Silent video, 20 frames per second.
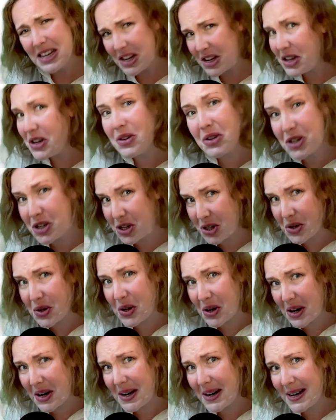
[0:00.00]
You
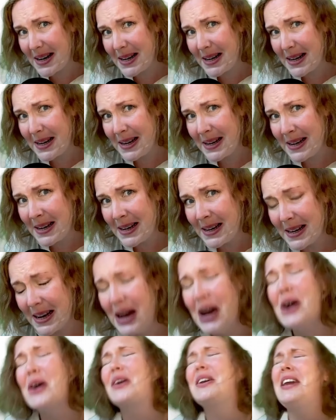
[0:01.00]
sure?
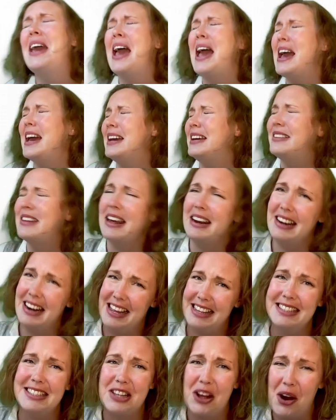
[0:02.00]
Okay, then
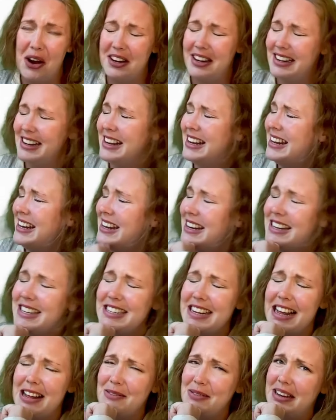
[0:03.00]
let's start,
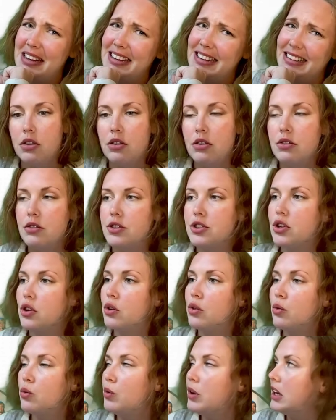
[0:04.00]
shall we? So
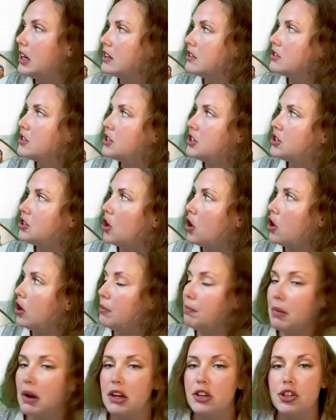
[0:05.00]
we can start
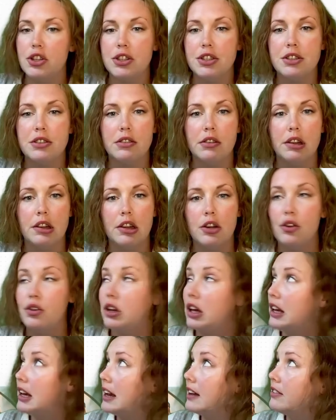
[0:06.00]
by just
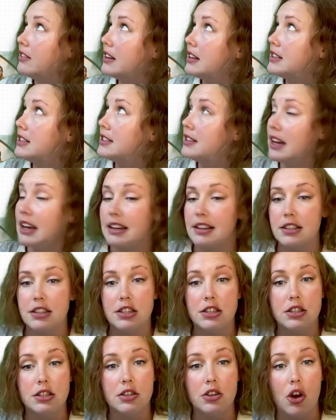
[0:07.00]
looking at this
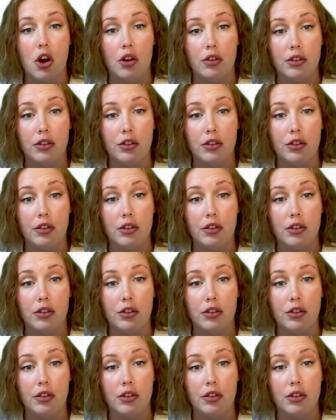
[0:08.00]
text on